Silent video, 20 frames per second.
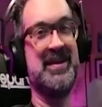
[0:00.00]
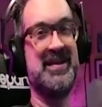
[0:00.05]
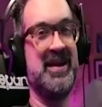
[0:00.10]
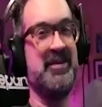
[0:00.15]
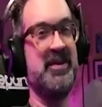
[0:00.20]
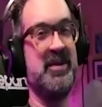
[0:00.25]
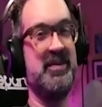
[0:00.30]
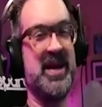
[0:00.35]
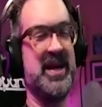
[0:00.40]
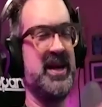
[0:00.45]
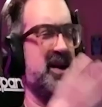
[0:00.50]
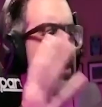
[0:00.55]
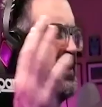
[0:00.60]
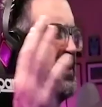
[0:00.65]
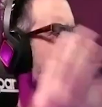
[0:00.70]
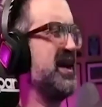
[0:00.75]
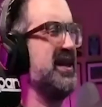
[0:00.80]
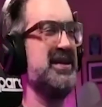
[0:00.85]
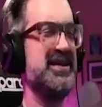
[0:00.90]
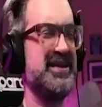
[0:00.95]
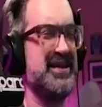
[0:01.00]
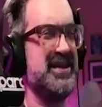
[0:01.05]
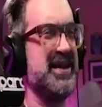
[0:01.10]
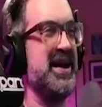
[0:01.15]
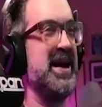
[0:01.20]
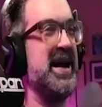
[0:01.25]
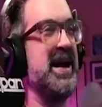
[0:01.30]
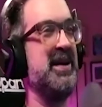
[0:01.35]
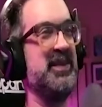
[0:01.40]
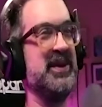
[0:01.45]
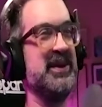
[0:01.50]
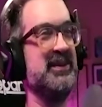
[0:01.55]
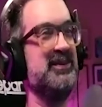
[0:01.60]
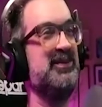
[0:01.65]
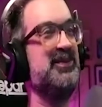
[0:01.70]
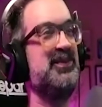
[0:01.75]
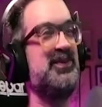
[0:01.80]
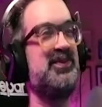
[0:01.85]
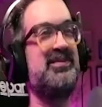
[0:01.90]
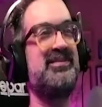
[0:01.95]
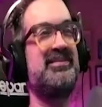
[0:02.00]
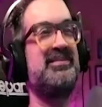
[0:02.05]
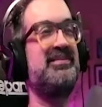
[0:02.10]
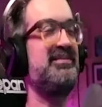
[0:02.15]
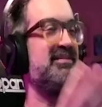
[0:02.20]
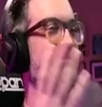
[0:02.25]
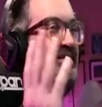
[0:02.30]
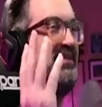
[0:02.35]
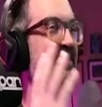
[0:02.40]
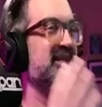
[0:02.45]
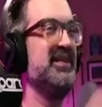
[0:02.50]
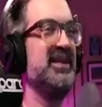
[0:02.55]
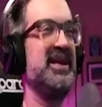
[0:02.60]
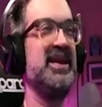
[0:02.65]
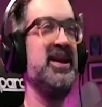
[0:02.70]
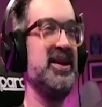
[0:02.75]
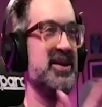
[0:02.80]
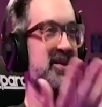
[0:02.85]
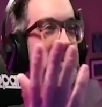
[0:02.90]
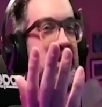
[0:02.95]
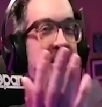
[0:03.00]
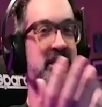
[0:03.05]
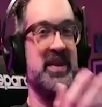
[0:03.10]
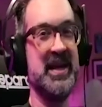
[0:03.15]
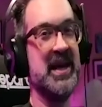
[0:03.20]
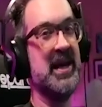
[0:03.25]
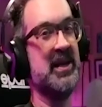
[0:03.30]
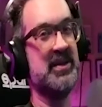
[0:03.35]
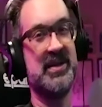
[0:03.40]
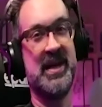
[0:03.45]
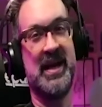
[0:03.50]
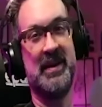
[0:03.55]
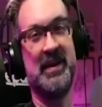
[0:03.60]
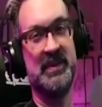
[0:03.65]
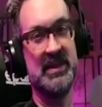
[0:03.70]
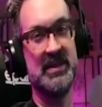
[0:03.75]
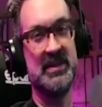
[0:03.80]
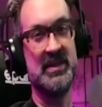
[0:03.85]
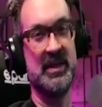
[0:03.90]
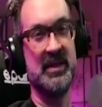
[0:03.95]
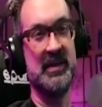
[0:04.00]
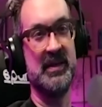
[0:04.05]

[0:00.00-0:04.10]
I'm like, oh yeah, this is going to happen, you know, something else happened. So,